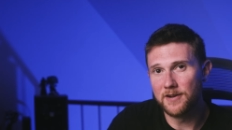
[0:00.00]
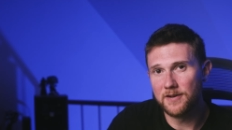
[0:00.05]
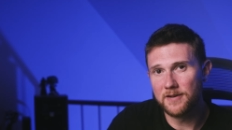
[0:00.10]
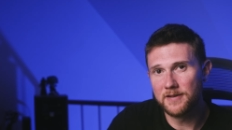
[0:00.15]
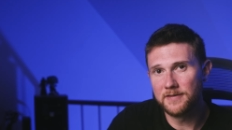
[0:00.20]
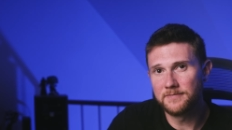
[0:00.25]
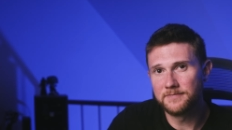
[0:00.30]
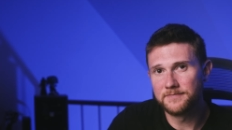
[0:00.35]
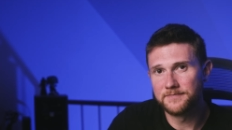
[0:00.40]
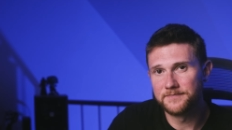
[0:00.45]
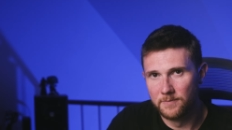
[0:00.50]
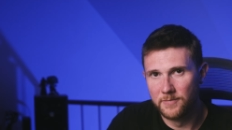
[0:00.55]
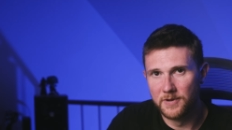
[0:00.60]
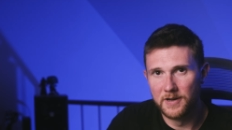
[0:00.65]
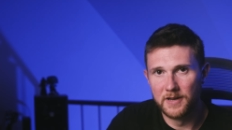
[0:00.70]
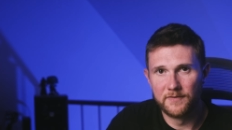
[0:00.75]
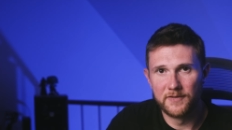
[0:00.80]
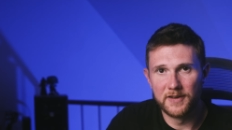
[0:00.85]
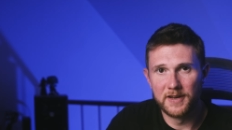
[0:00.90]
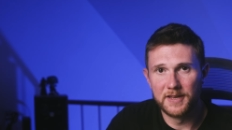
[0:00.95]
on, but
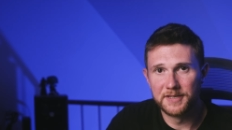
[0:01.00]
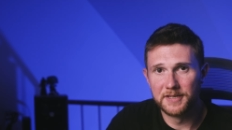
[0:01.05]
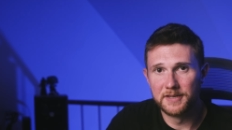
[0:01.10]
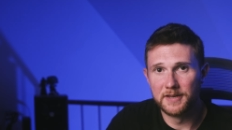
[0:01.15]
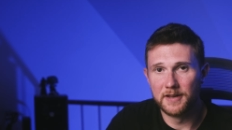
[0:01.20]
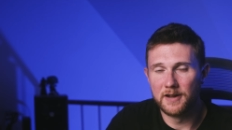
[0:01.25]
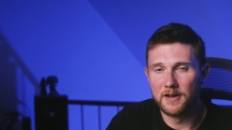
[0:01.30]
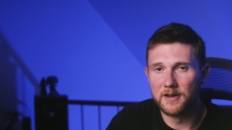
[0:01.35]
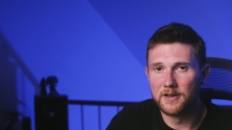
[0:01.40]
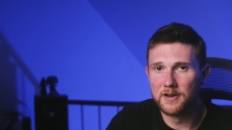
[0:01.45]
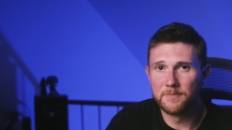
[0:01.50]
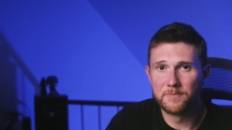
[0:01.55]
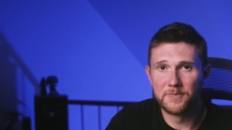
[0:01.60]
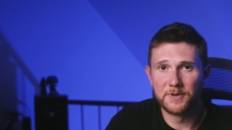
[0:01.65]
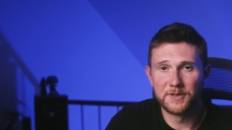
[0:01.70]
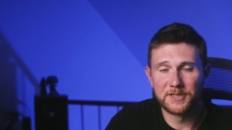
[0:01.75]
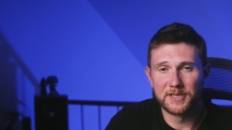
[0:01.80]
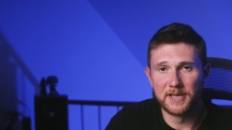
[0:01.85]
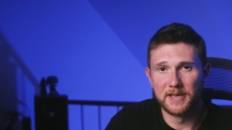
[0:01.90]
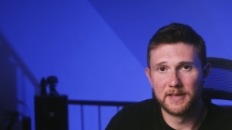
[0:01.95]
if it isn't
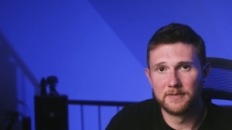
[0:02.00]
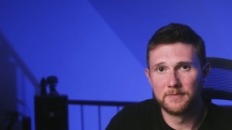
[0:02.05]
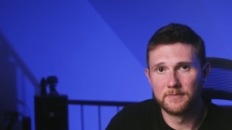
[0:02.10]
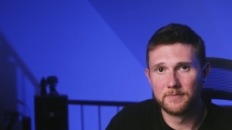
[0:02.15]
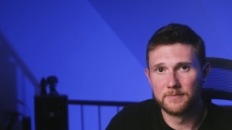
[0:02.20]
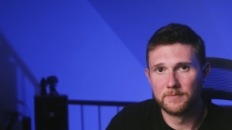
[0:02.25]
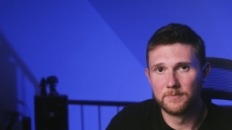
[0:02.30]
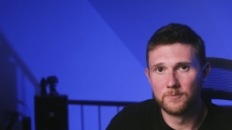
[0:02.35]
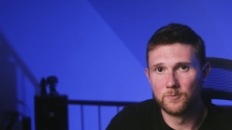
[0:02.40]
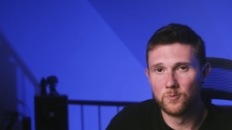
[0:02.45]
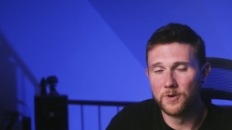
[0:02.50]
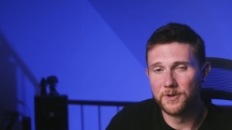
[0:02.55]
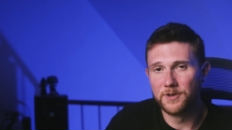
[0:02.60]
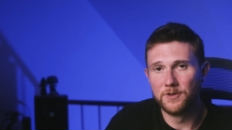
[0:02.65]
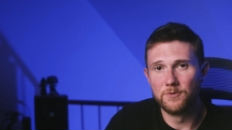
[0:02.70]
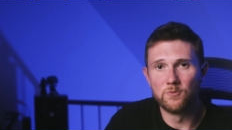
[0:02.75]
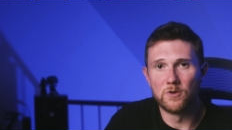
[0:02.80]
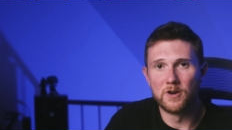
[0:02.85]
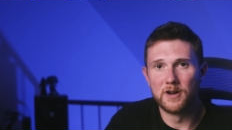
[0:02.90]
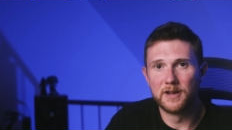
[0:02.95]
100% what
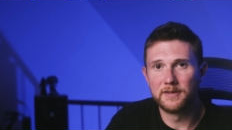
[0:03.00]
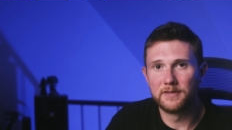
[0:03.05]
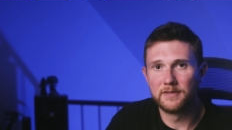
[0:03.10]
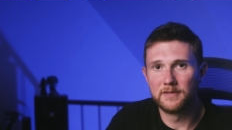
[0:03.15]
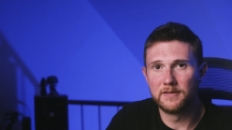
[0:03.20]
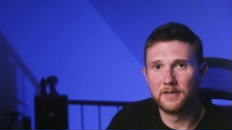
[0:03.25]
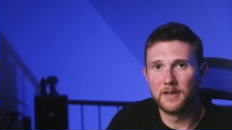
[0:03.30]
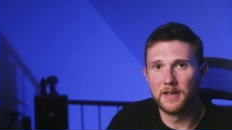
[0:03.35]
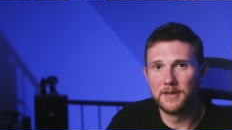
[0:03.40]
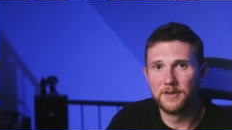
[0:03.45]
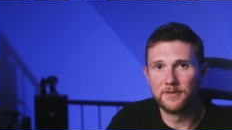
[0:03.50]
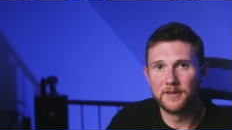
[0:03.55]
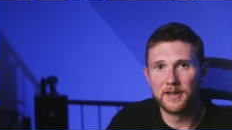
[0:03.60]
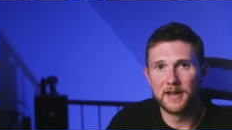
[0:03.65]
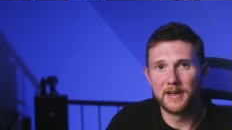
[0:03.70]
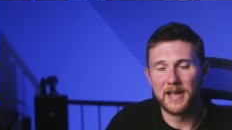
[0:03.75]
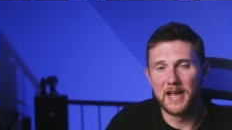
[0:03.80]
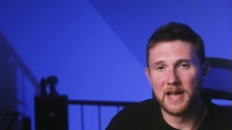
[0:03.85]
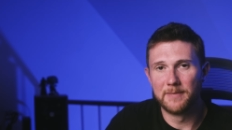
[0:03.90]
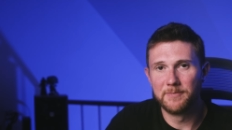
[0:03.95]
you want and you're
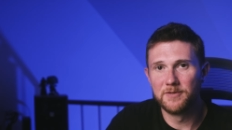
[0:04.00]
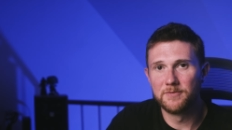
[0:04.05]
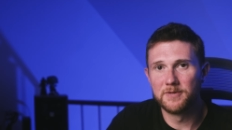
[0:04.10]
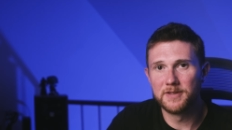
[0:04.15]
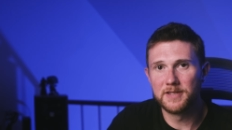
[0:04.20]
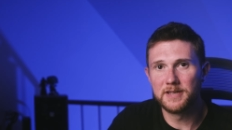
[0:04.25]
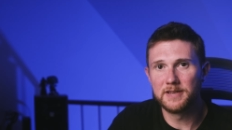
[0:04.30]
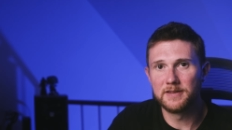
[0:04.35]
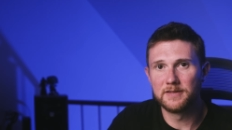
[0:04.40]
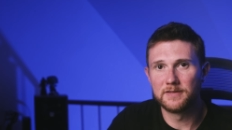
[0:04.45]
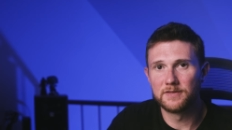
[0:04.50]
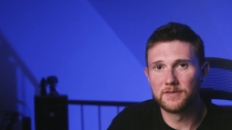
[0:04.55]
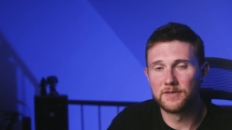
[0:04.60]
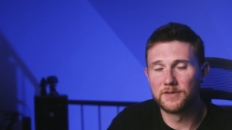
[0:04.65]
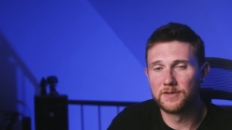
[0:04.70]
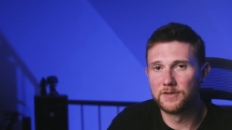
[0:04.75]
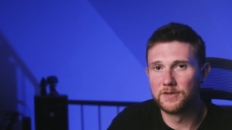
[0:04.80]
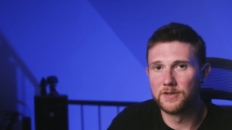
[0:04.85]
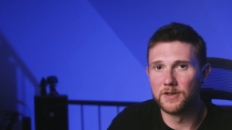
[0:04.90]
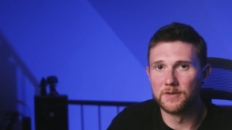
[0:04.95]
not happy with it,
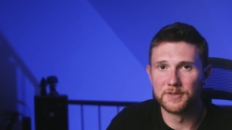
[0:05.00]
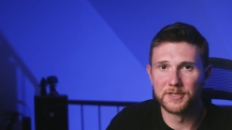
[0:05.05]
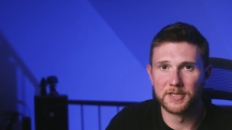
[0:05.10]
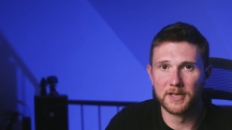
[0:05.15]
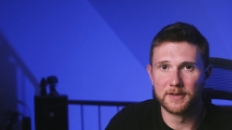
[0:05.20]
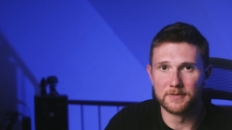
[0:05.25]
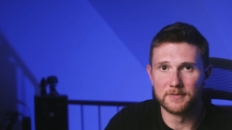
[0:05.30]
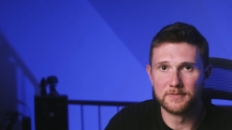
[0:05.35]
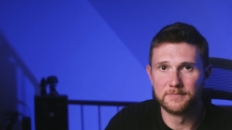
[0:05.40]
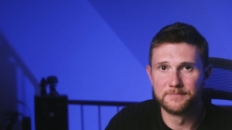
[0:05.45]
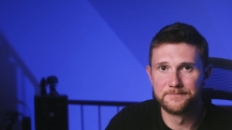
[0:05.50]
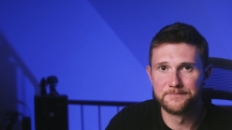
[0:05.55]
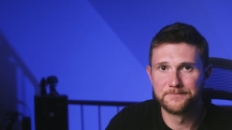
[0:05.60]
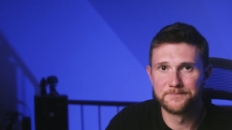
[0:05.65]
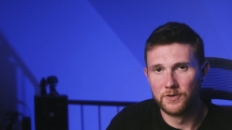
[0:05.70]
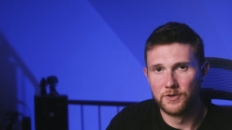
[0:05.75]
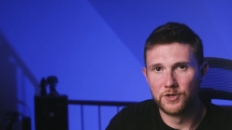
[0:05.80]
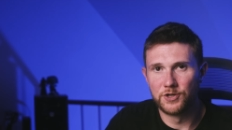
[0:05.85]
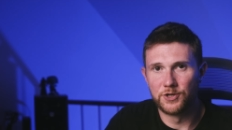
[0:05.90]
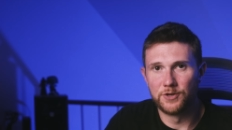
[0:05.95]
don't settle.
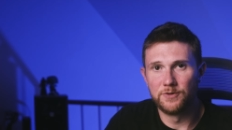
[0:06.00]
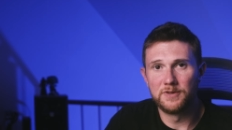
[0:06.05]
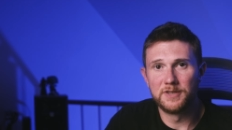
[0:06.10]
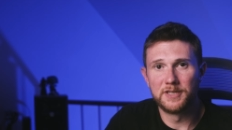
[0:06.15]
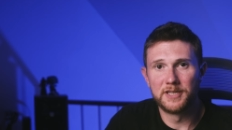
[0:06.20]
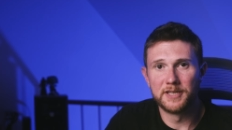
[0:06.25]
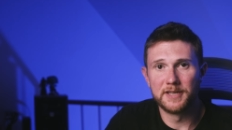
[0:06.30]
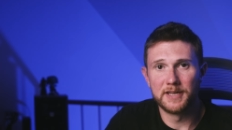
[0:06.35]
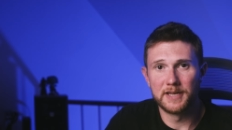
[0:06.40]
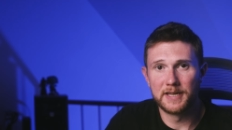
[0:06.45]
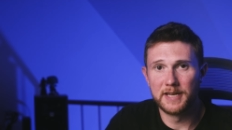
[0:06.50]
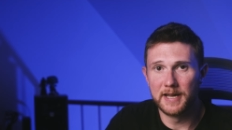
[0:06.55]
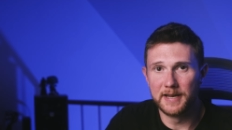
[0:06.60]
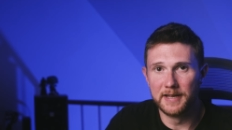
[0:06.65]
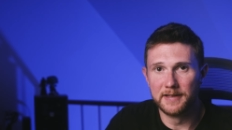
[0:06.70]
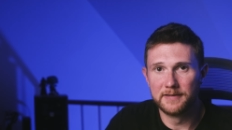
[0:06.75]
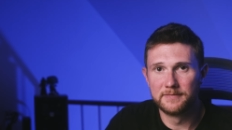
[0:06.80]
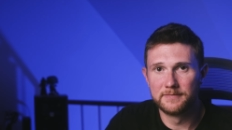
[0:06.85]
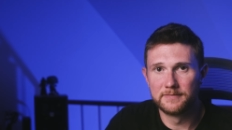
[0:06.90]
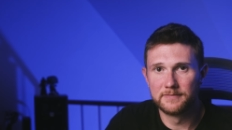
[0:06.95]
Shoot until you get
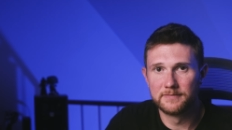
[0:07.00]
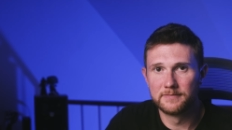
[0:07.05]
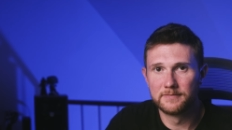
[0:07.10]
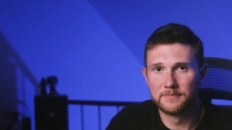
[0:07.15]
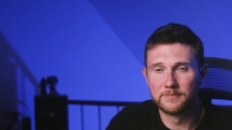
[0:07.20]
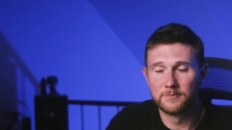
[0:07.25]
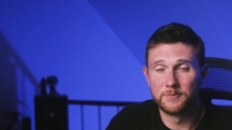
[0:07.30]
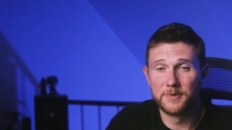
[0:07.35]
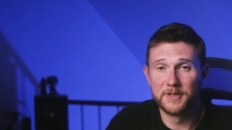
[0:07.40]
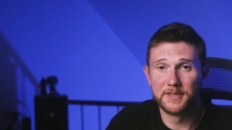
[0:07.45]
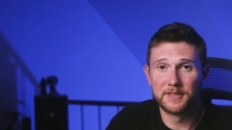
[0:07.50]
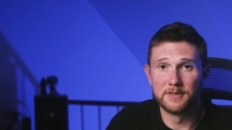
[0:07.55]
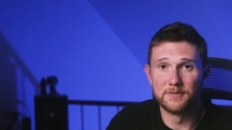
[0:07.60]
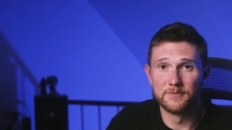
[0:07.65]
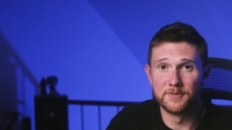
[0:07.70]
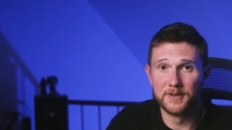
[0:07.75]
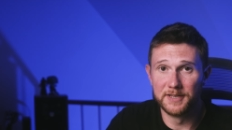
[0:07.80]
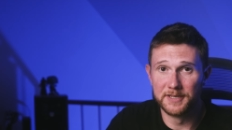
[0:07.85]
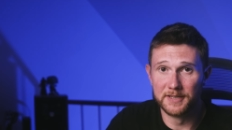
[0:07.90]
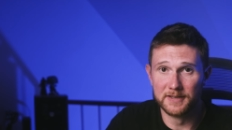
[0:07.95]
it, within
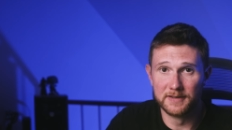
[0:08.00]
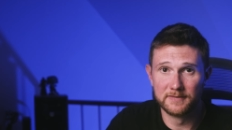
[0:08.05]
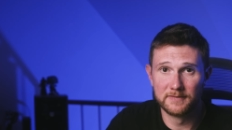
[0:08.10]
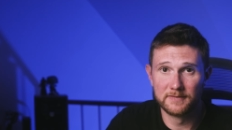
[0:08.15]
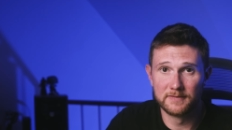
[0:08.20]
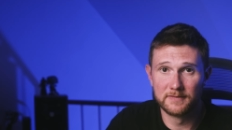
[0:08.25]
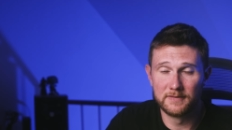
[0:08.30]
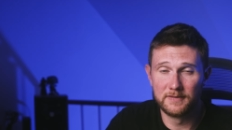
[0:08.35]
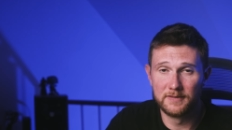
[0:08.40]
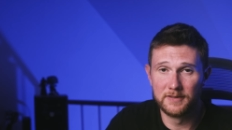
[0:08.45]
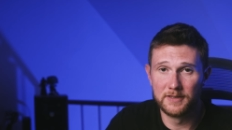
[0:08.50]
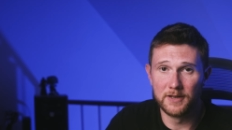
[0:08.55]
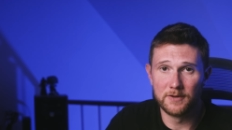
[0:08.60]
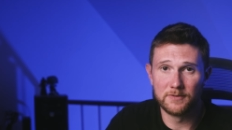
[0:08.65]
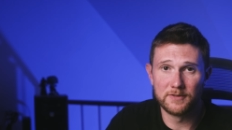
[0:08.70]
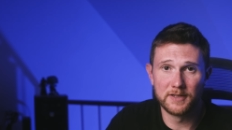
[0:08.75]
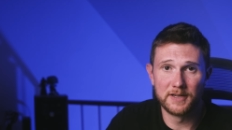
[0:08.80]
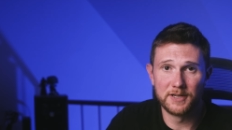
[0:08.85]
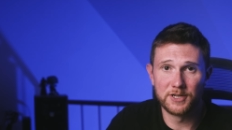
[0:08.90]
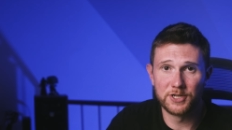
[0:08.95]
reason.
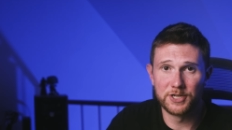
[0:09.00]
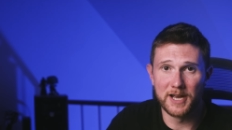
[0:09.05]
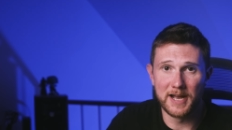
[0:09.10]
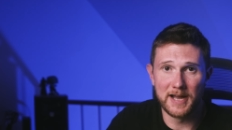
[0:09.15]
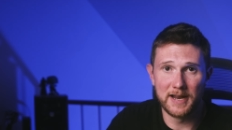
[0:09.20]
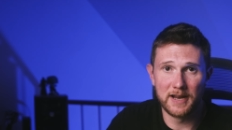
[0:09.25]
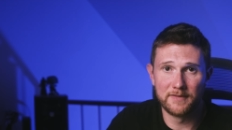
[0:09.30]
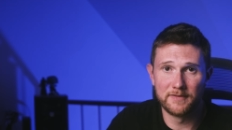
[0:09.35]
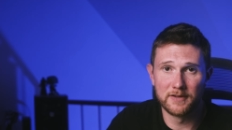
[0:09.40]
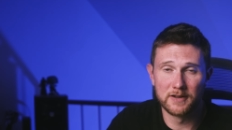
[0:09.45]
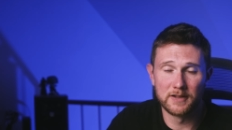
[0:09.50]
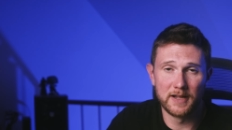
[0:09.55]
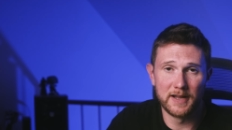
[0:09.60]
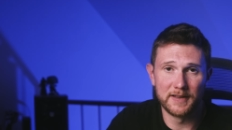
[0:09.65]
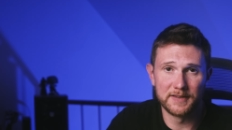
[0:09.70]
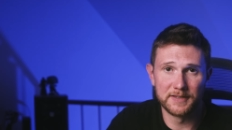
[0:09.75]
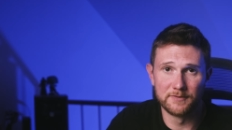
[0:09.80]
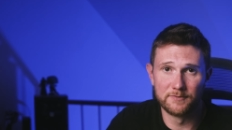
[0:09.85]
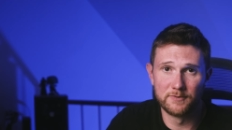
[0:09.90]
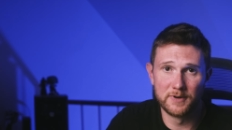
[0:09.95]
Don't let a shot of a
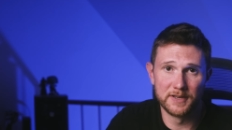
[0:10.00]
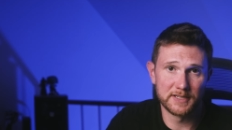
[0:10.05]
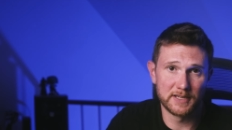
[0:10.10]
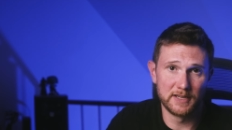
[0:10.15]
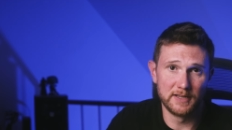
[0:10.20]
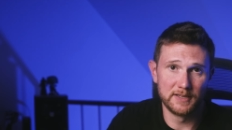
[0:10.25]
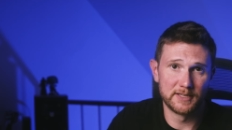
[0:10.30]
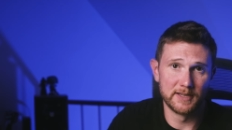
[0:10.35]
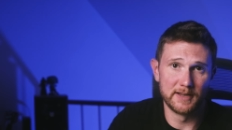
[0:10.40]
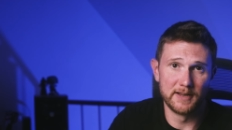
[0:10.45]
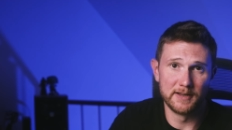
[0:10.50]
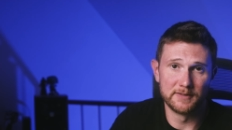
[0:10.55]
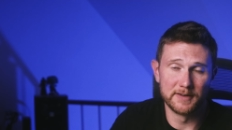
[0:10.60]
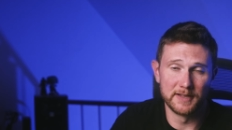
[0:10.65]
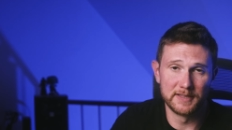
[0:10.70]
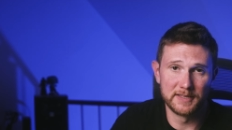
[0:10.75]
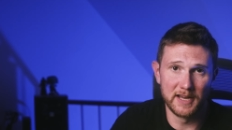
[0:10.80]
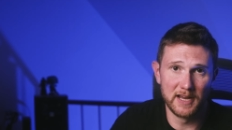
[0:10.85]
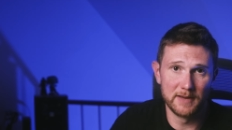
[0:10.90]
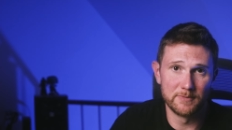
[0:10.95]
glass of whiskey sitting on a
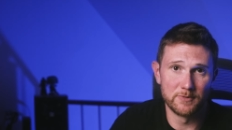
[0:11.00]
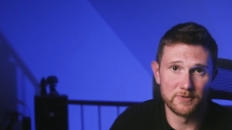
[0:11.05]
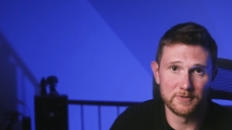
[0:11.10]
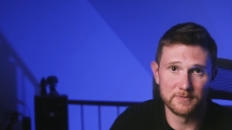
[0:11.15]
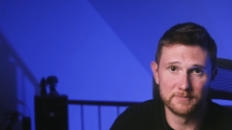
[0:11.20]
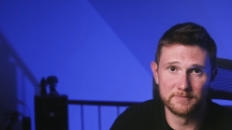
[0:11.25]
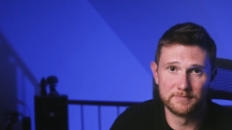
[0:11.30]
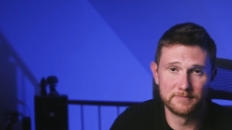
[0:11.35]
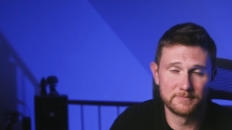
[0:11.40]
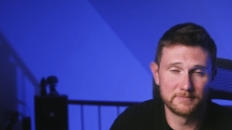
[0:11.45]
table